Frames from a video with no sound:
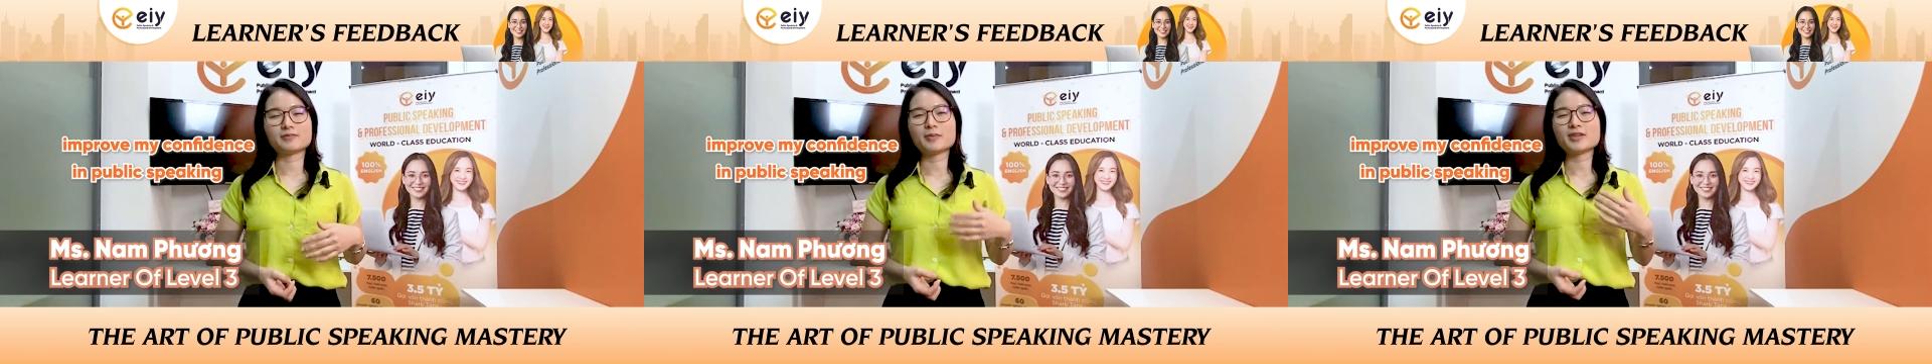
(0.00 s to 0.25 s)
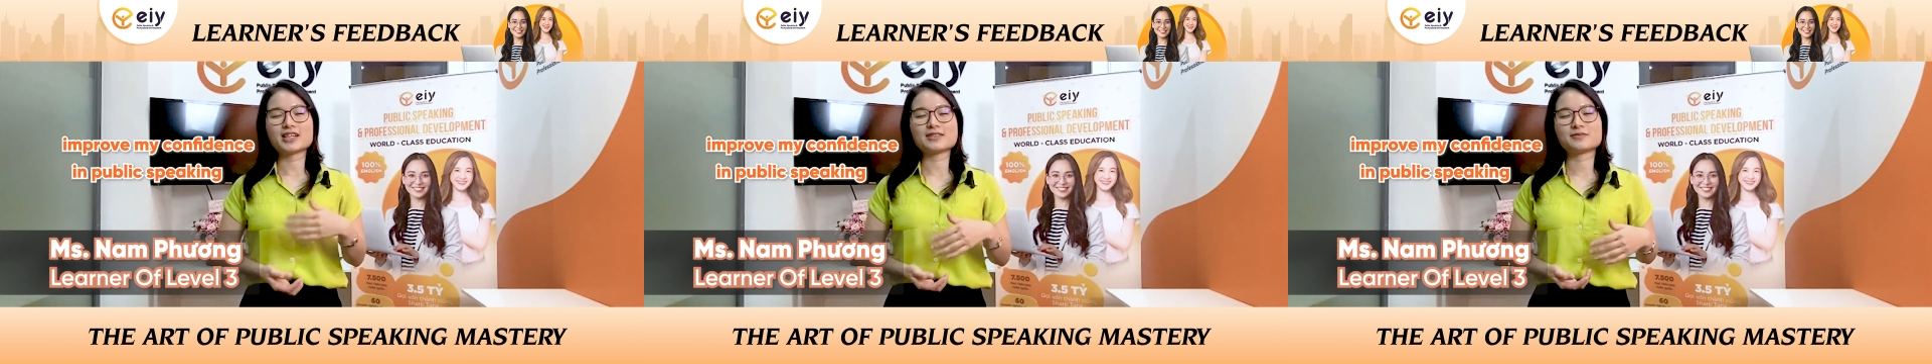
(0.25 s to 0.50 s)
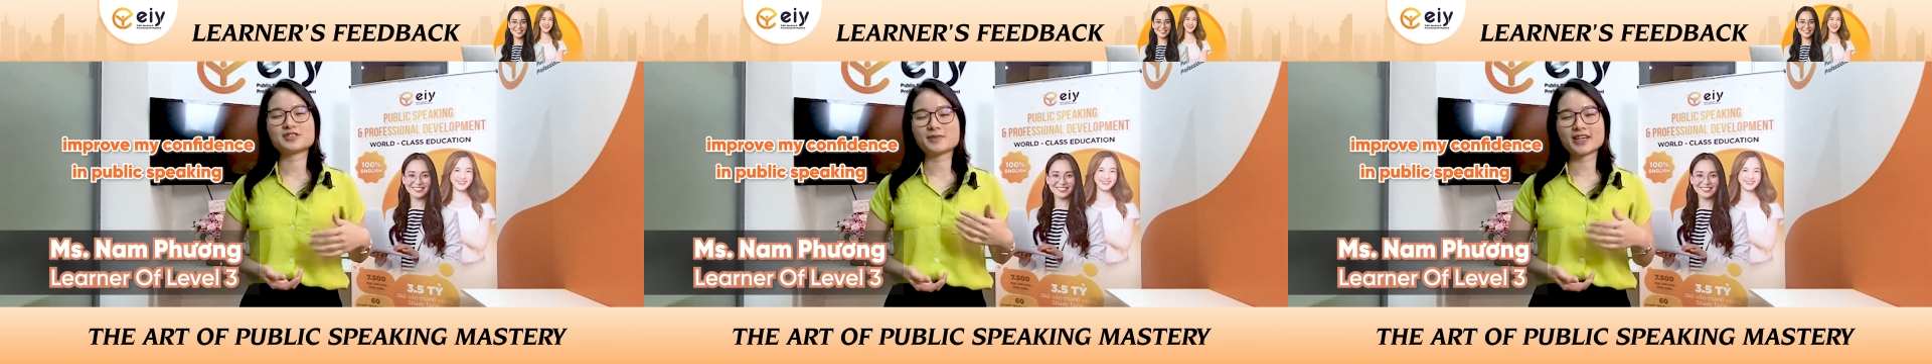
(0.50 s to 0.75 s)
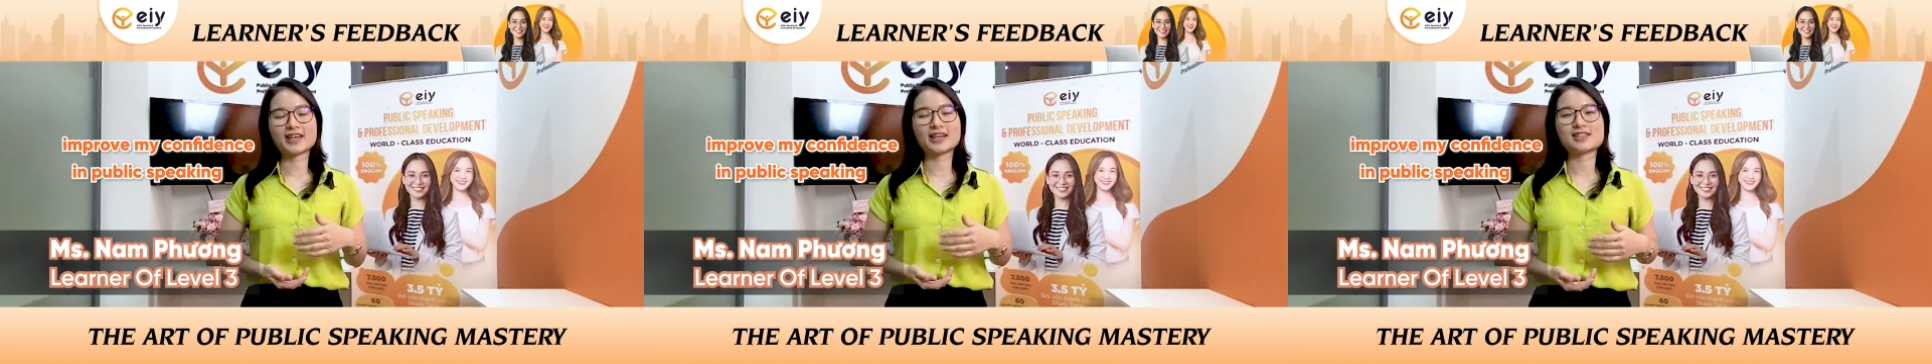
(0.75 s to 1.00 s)
Public
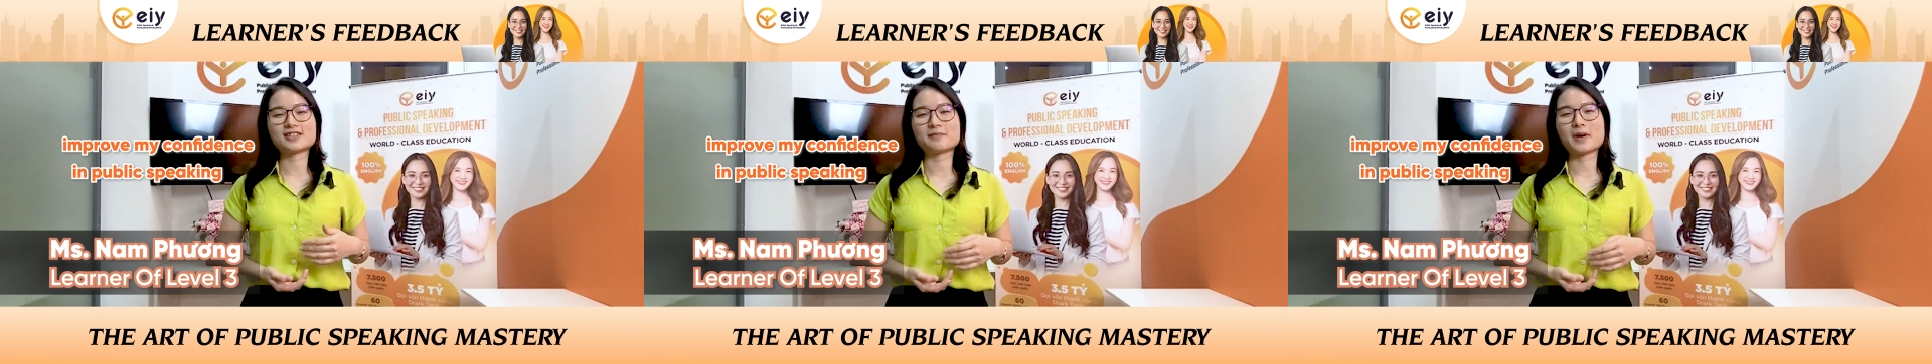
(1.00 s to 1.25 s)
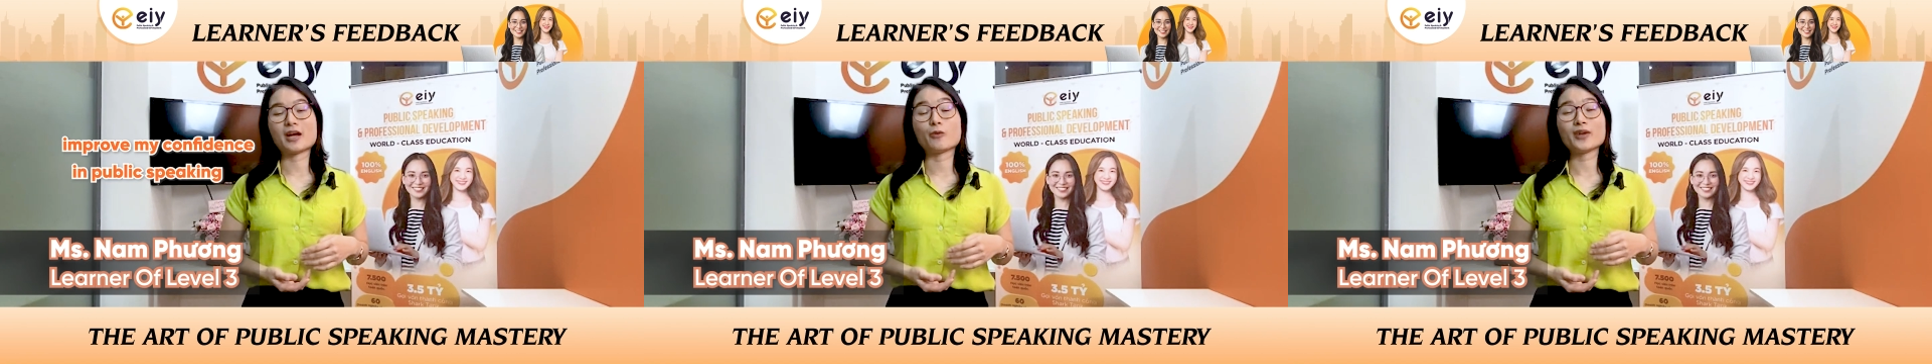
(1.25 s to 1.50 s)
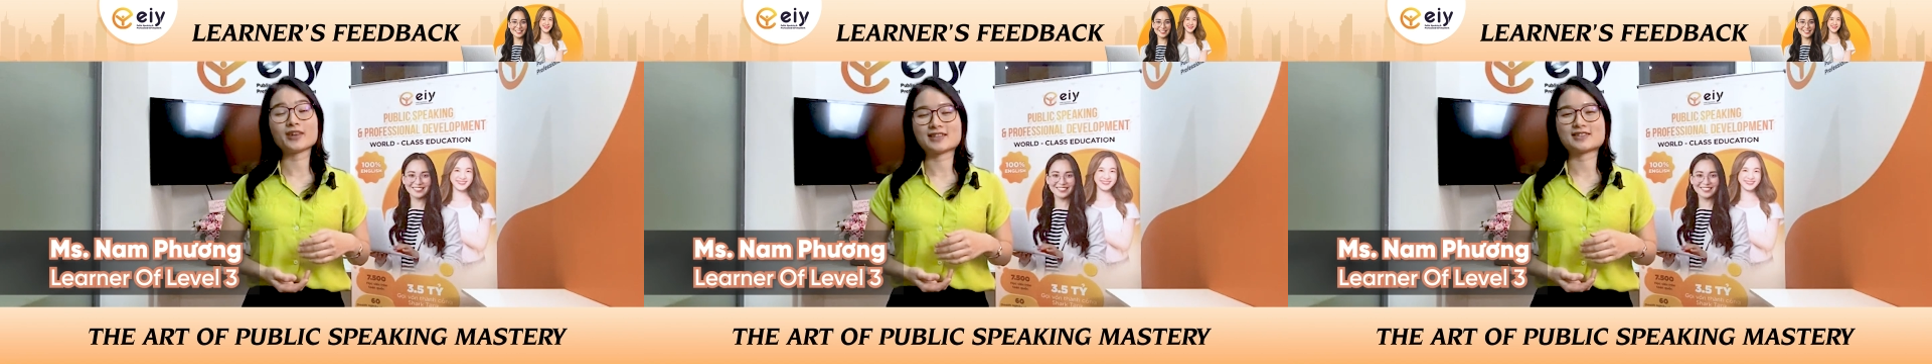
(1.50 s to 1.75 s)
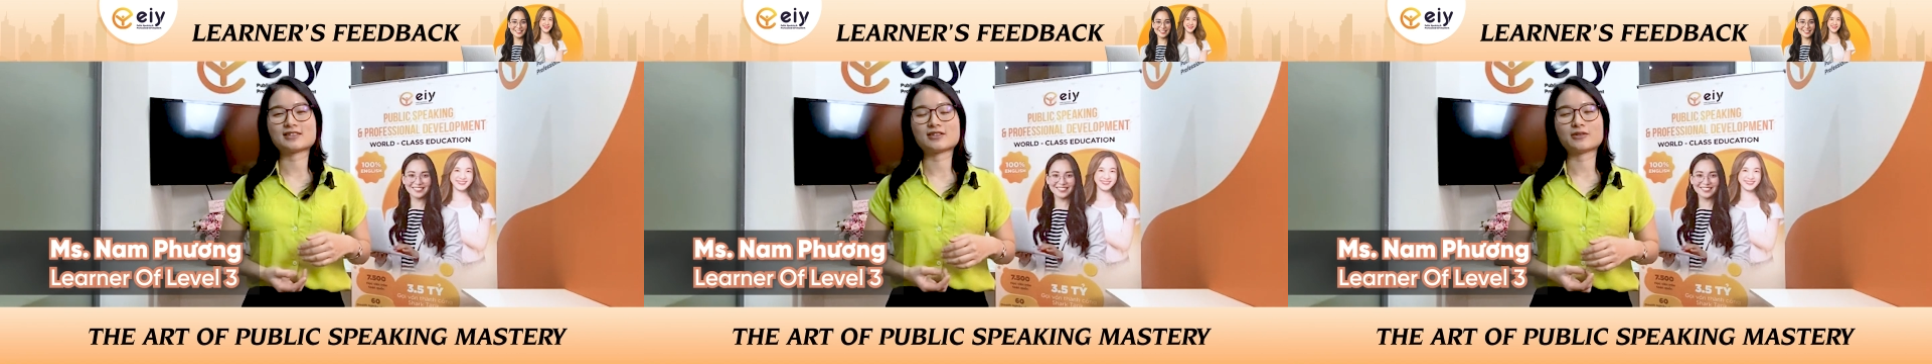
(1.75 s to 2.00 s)
speaking is my
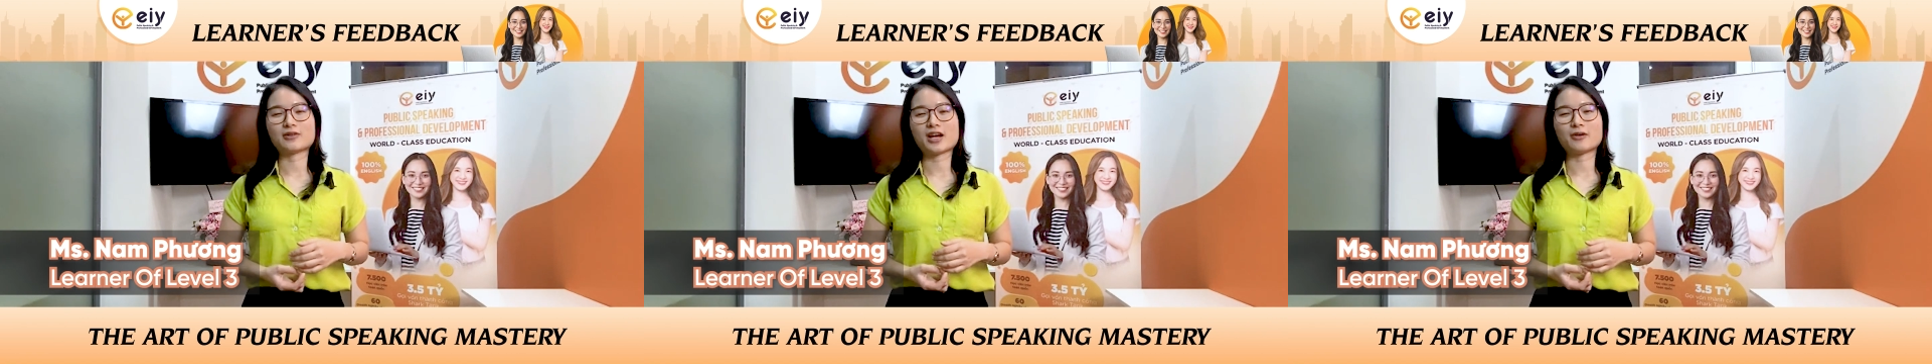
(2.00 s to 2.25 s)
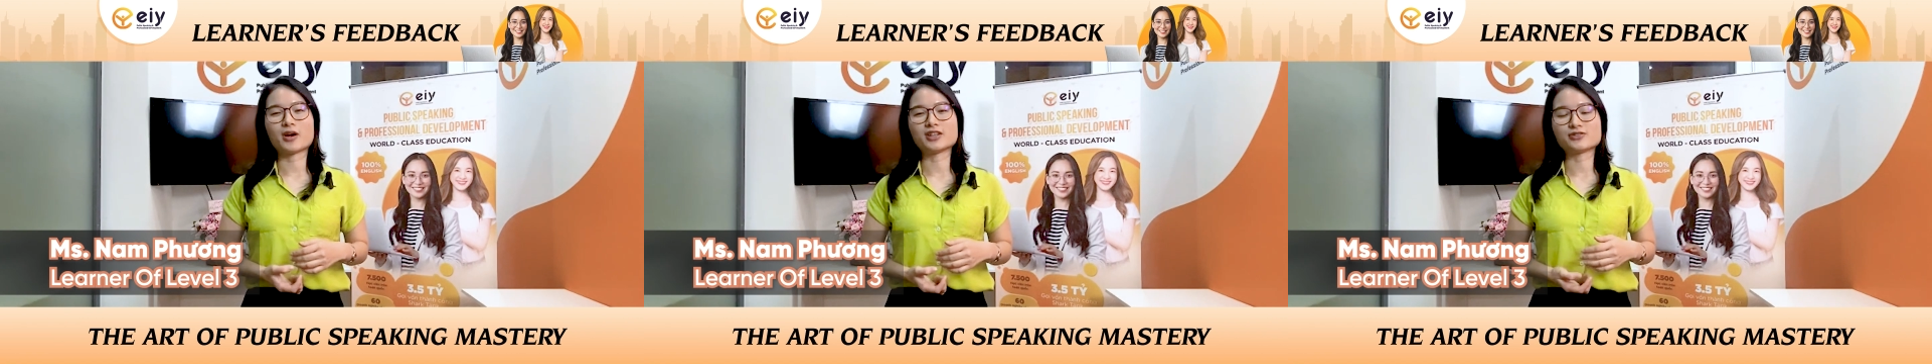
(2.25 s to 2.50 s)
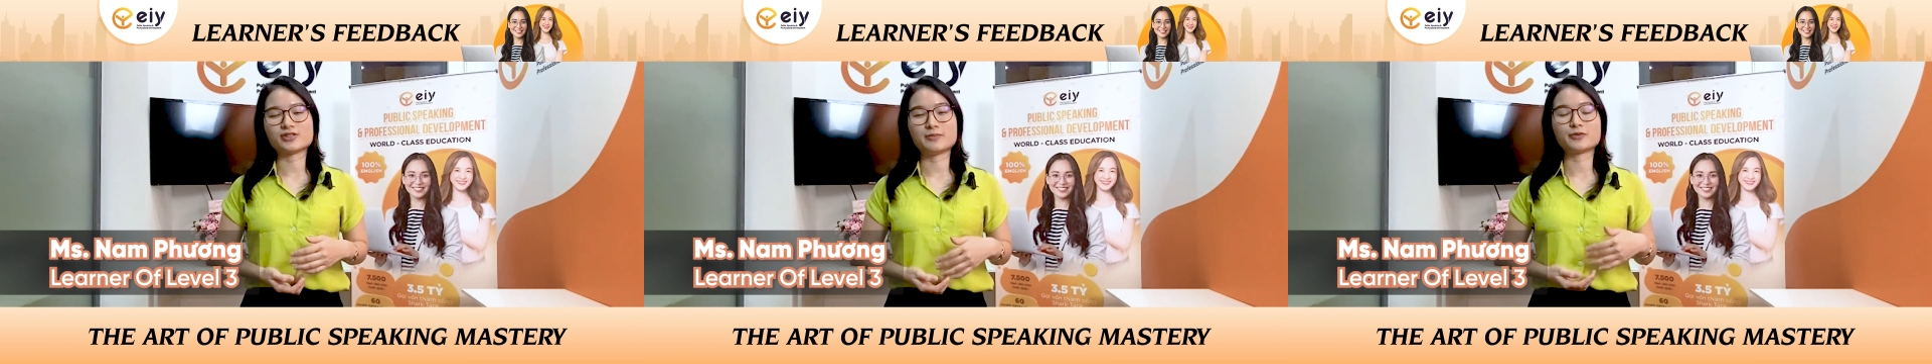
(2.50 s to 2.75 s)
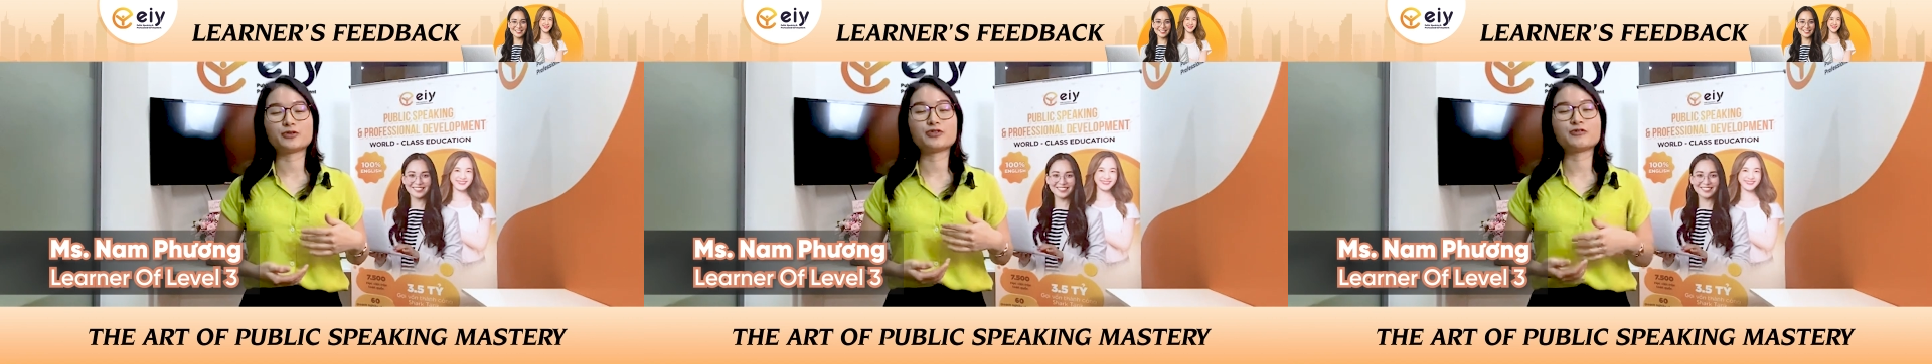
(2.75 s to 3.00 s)
weakness, so I want to
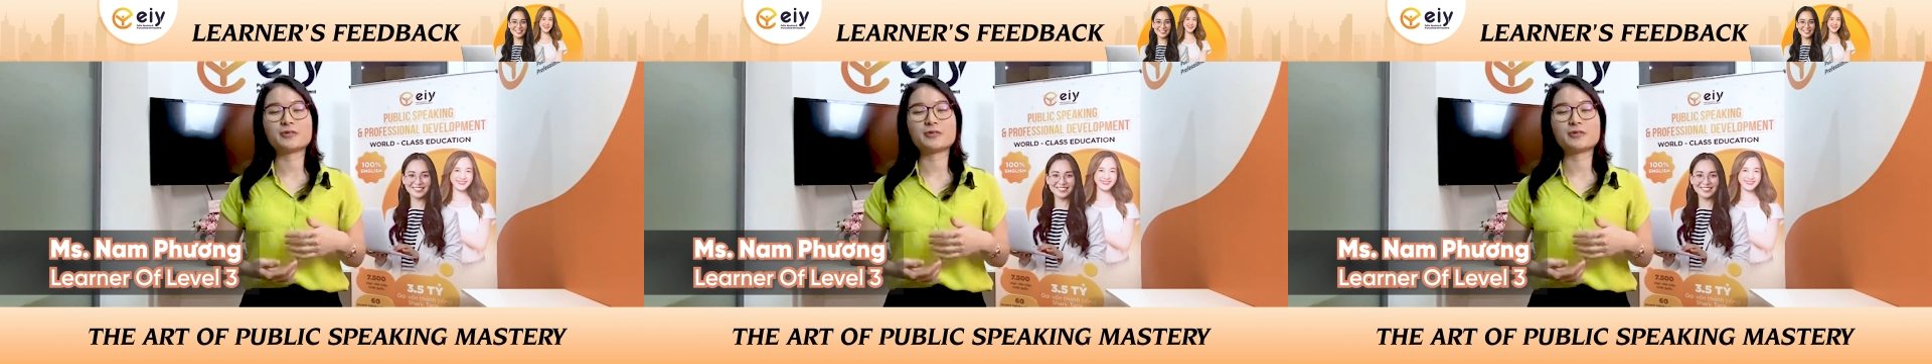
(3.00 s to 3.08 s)
improve